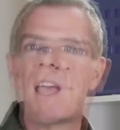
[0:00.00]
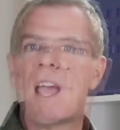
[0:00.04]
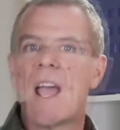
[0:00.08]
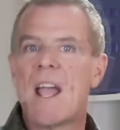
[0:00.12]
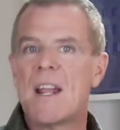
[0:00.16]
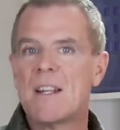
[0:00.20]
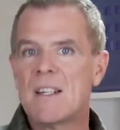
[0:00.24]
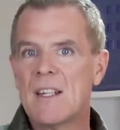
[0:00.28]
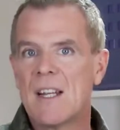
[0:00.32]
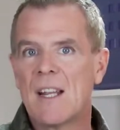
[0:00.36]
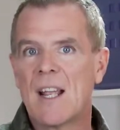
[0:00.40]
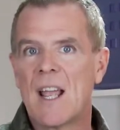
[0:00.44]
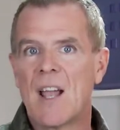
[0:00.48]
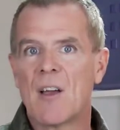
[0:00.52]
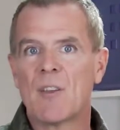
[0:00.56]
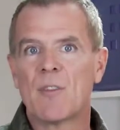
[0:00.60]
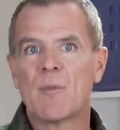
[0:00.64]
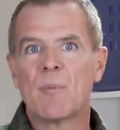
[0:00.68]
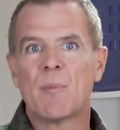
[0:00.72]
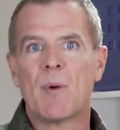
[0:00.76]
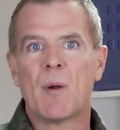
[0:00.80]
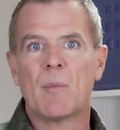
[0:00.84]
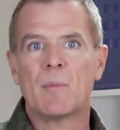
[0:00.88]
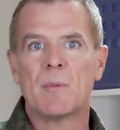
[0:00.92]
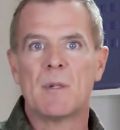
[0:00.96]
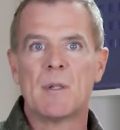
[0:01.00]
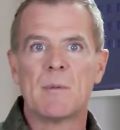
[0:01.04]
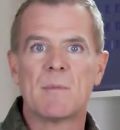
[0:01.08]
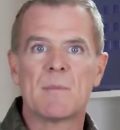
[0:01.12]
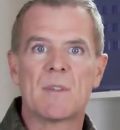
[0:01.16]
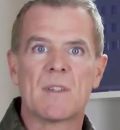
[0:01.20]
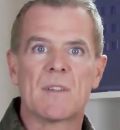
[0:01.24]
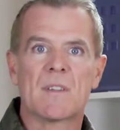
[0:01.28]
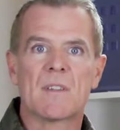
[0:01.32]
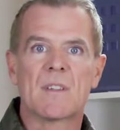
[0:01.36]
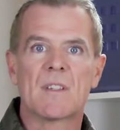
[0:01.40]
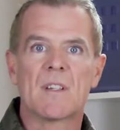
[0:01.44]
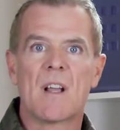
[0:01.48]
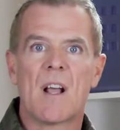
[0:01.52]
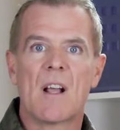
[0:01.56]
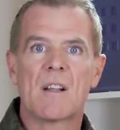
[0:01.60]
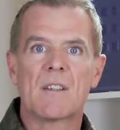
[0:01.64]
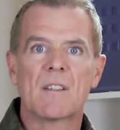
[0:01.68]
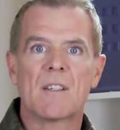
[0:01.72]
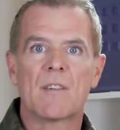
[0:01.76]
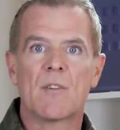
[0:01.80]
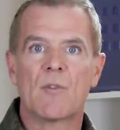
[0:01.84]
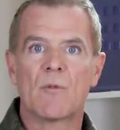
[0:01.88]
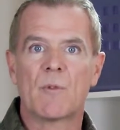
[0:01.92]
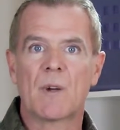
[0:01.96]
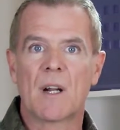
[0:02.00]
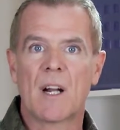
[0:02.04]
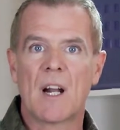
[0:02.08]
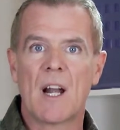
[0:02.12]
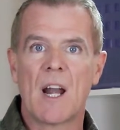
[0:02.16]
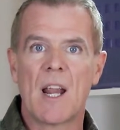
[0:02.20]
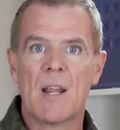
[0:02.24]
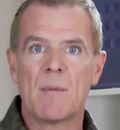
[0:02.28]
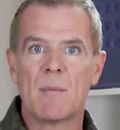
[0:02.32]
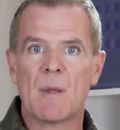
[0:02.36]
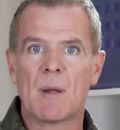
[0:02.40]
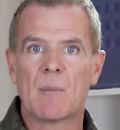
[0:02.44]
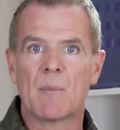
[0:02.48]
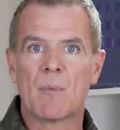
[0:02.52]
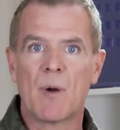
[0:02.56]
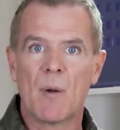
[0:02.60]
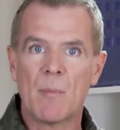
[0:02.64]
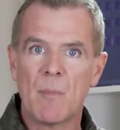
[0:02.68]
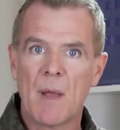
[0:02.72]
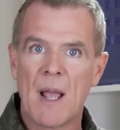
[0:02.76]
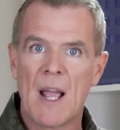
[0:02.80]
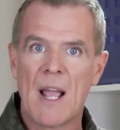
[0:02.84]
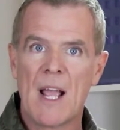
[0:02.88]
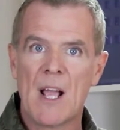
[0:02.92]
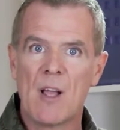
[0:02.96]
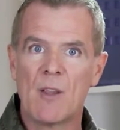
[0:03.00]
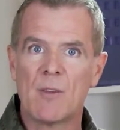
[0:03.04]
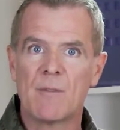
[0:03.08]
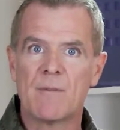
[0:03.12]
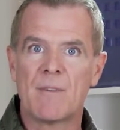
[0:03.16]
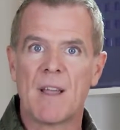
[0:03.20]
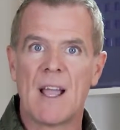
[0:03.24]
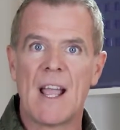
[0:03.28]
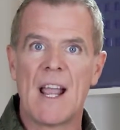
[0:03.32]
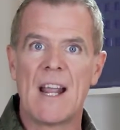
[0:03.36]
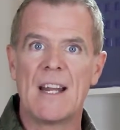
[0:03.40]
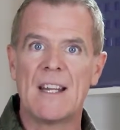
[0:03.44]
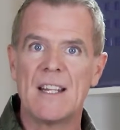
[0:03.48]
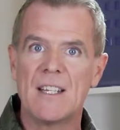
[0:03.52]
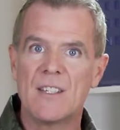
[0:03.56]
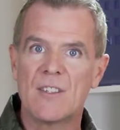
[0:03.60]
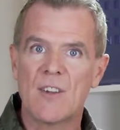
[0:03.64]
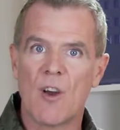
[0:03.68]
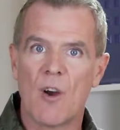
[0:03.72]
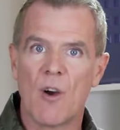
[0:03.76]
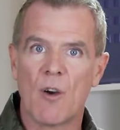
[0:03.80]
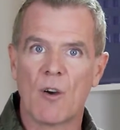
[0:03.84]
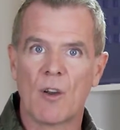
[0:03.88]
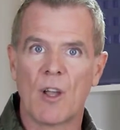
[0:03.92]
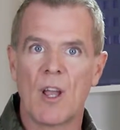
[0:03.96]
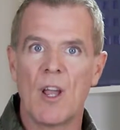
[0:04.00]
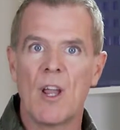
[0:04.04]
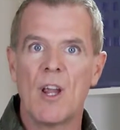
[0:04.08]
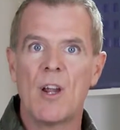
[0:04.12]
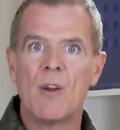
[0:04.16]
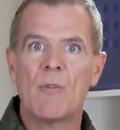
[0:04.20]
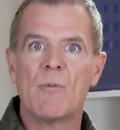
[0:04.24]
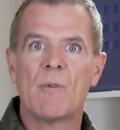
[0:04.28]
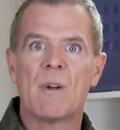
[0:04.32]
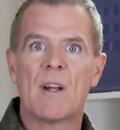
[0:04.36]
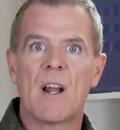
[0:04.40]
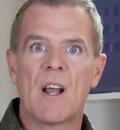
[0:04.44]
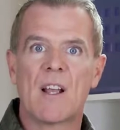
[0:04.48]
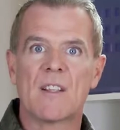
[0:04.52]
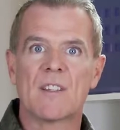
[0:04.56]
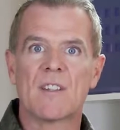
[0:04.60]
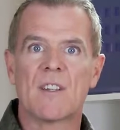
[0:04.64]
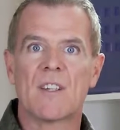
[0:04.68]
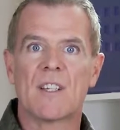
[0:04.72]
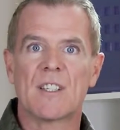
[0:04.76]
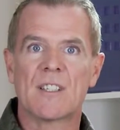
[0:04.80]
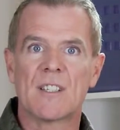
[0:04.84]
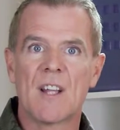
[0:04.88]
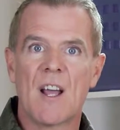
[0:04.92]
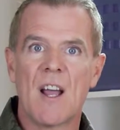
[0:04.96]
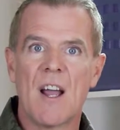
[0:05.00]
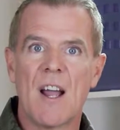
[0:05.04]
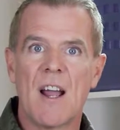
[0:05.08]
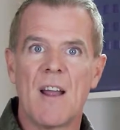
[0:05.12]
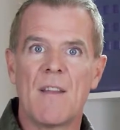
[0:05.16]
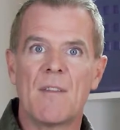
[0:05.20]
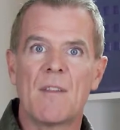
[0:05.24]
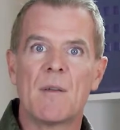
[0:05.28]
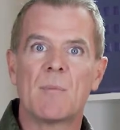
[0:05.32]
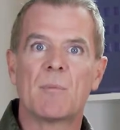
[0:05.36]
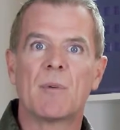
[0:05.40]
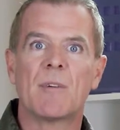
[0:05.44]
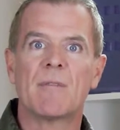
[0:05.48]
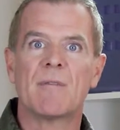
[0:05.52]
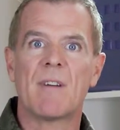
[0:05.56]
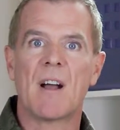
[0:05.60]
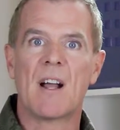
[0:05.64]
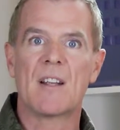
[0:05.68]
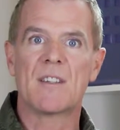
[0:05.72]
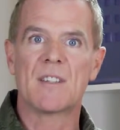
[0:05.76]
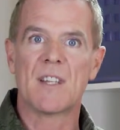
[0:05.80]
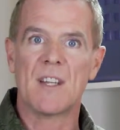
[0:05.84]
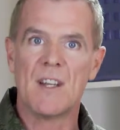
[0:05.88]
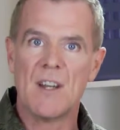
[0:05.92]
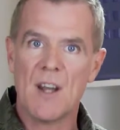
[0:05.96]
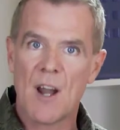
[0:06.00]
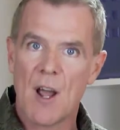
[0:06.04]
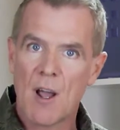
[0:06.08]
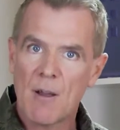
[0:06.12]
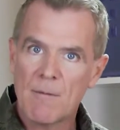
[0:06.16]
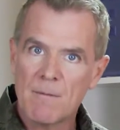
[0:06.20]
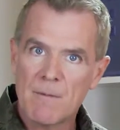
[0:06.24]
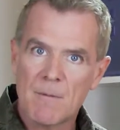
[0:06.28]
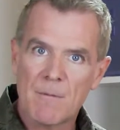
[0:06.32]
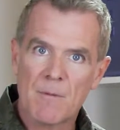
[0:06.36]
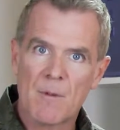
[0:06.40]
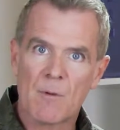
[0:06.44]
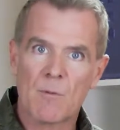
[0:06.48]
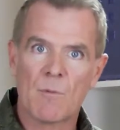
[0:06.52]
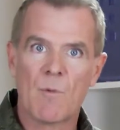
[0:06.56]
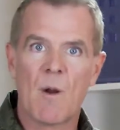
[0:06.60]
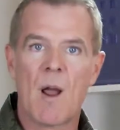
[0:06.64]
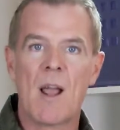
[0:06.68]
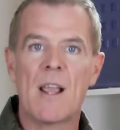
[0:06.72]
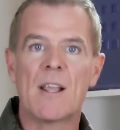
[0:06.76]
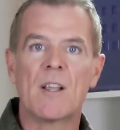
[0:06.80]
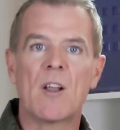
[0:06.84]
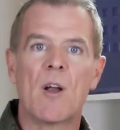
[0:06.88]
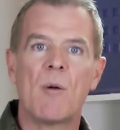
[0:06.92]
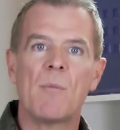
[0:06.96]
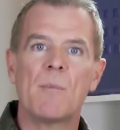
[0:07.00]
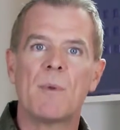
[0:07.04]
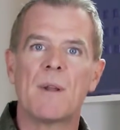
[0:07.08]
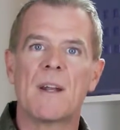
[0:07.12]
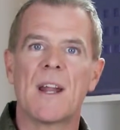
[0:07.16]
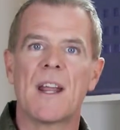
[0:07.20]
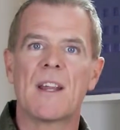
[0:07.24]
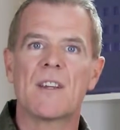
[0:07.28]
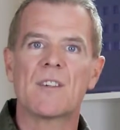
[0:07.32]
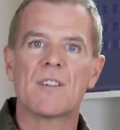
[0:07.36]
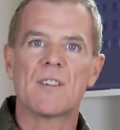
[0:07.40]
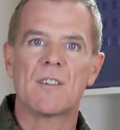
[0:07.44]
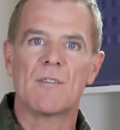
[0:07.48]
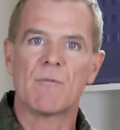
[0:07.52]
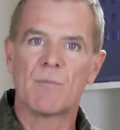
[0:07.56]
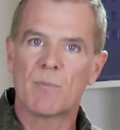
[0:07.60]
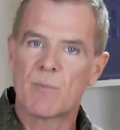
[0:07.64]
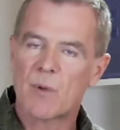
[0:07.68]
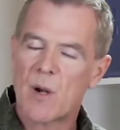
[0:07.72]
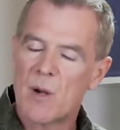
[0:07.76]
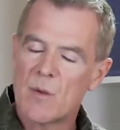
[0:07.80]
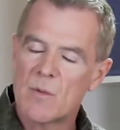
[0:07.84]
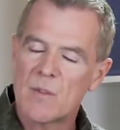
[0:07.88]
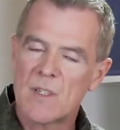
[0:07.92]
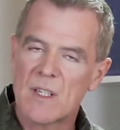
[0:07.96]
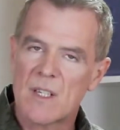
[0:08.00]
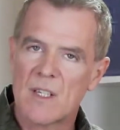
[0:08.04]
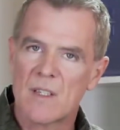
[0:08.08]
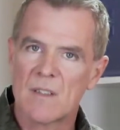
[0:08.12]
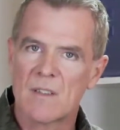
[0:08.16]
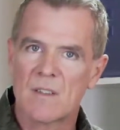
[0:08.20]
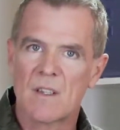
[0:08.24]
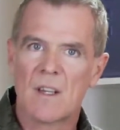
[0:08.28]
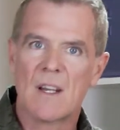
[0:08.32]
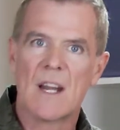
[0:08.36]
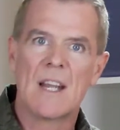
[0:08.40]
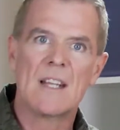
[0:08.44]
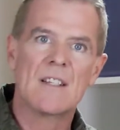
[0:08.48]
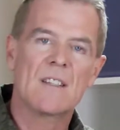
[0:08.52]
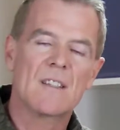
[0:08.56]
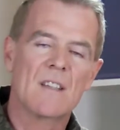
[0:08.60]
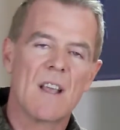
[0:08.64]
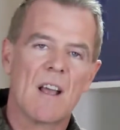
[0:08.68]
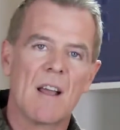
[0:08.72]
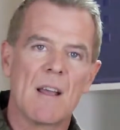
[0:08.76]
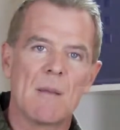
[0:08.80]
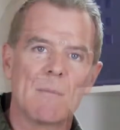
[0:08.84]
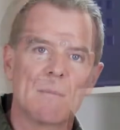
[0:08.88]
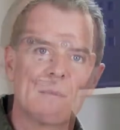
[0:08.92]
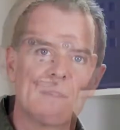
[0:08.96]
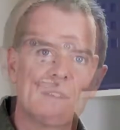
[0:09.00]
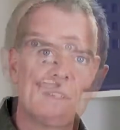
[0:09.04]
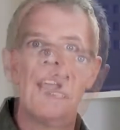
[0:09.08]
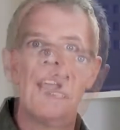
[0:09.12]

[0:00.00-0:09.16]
Ending health problems and starting or reclaiming proper health for any dog relies on a diet that provides enough of the right combination of proteins and enzymes.